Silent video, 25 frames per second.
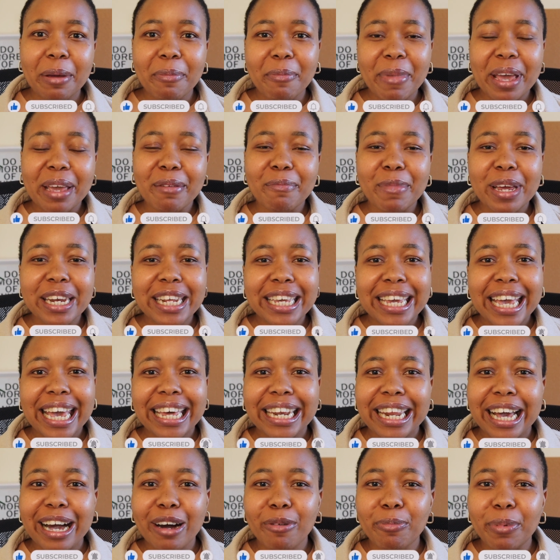make money
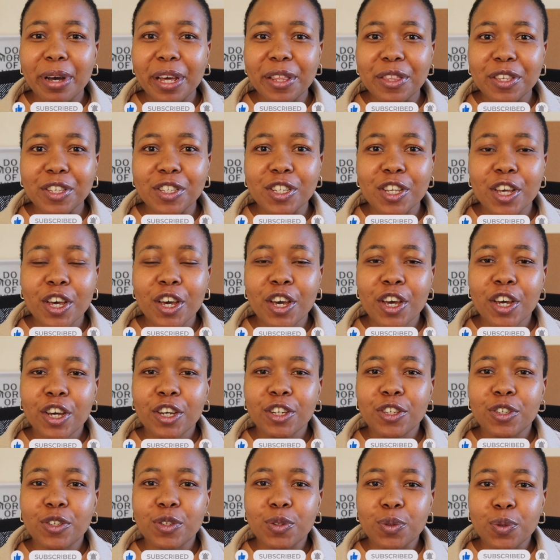and help others
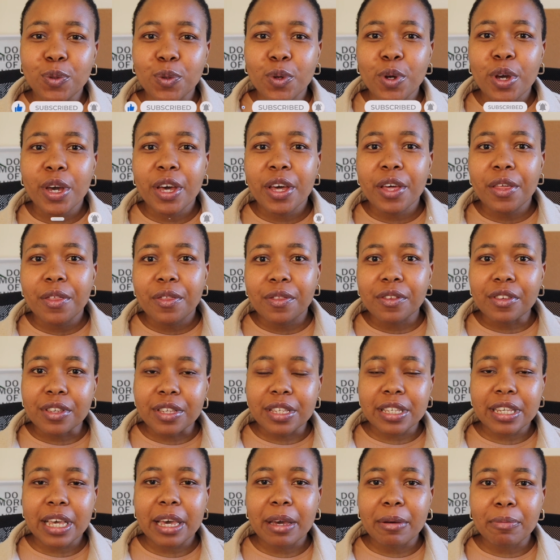do the
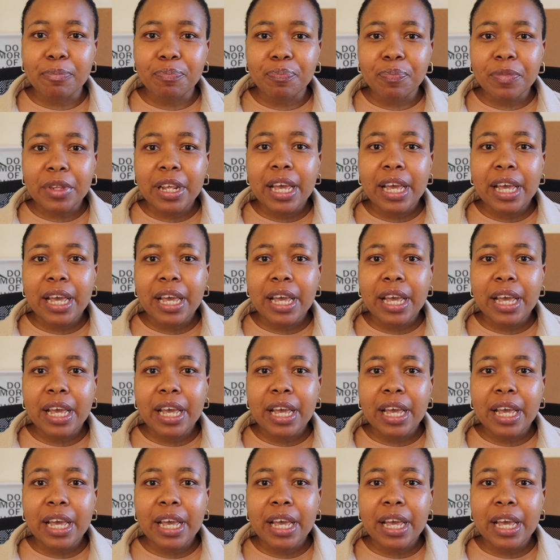same.